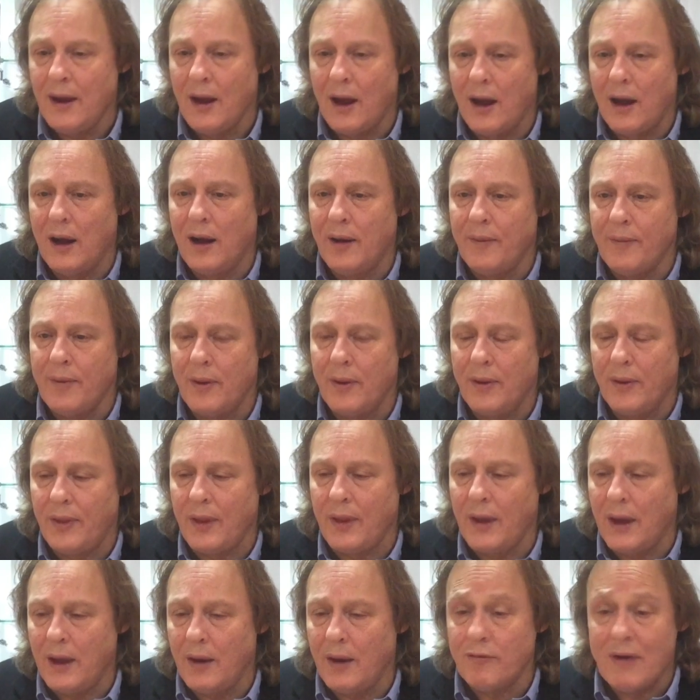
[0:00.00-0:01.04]
um,
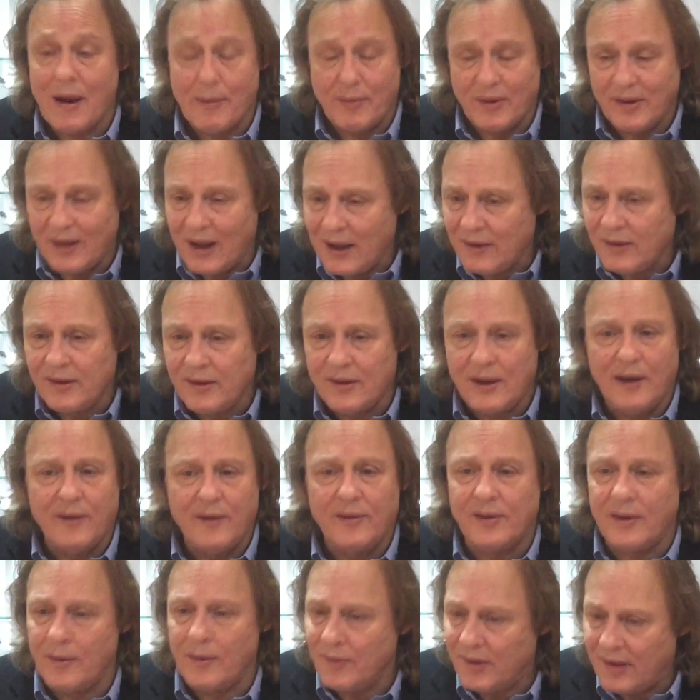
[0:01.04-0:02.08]
their
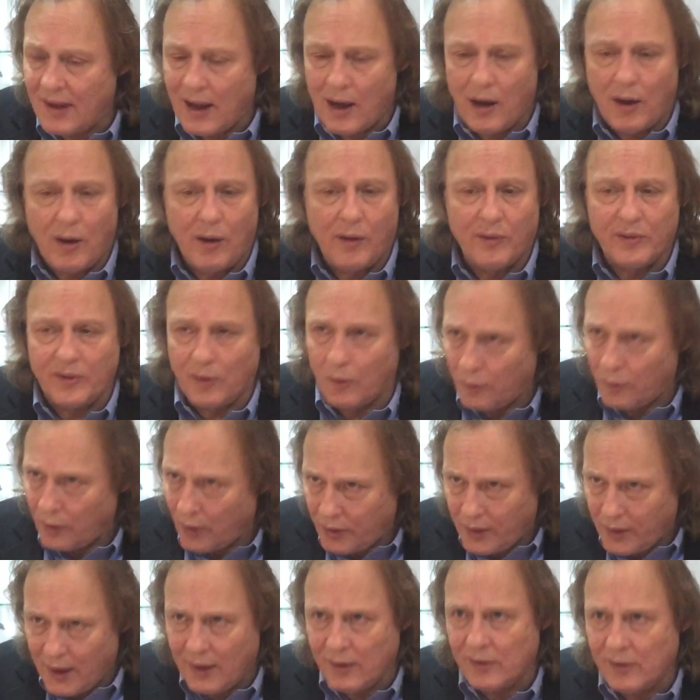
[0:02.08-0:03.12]
representatives themselves, all the
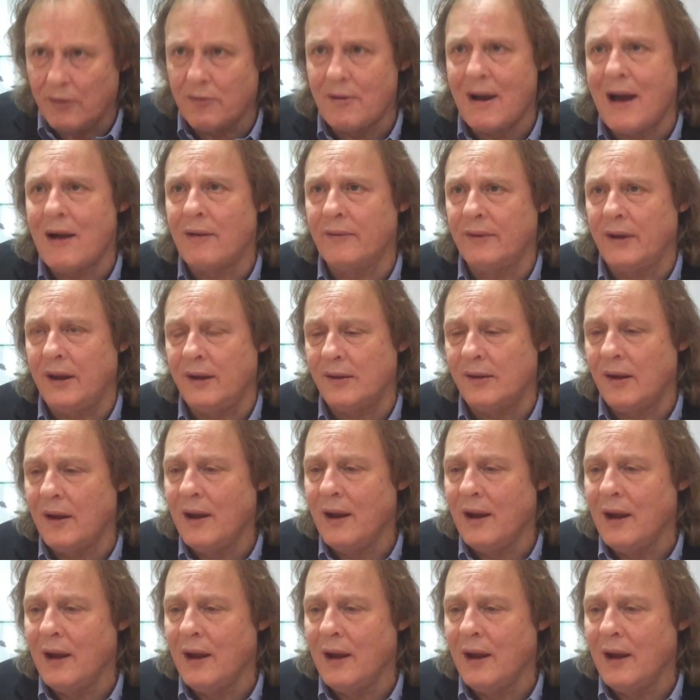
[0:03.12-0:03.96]
things around it,